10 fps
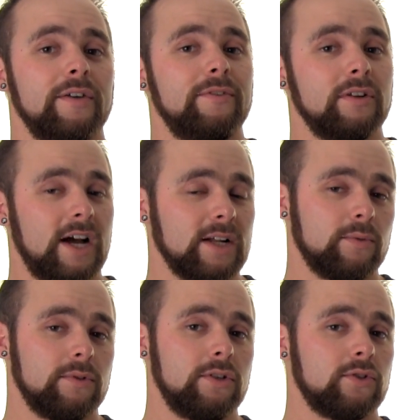If you
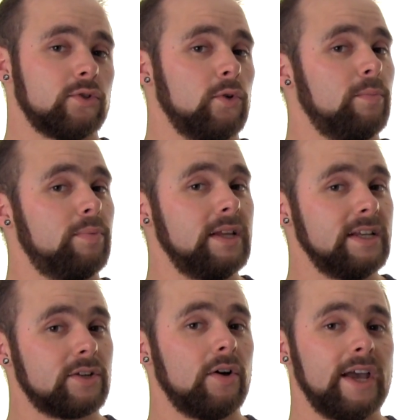liked what you saw,
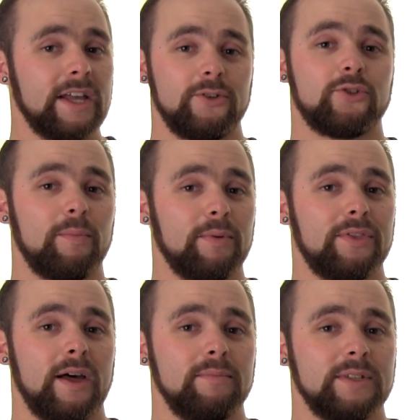please go ahead and drop a
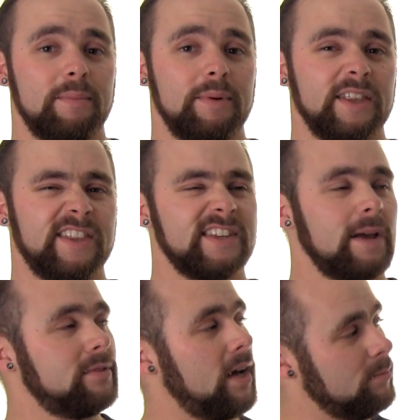thumbs up, and at the
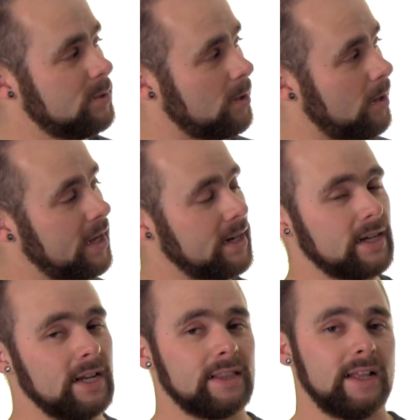same time just go ahead
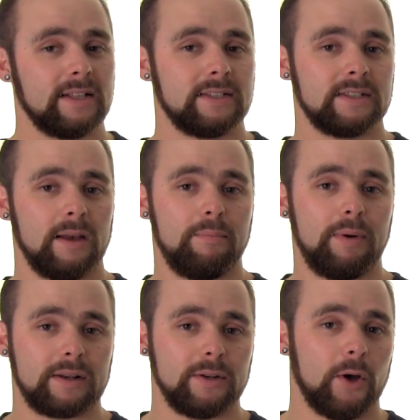and click that sub
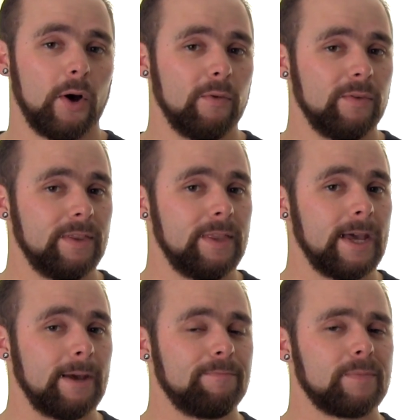button over
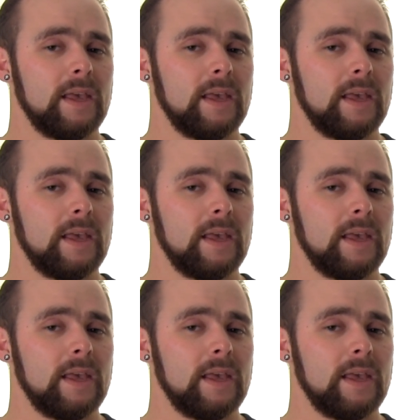there.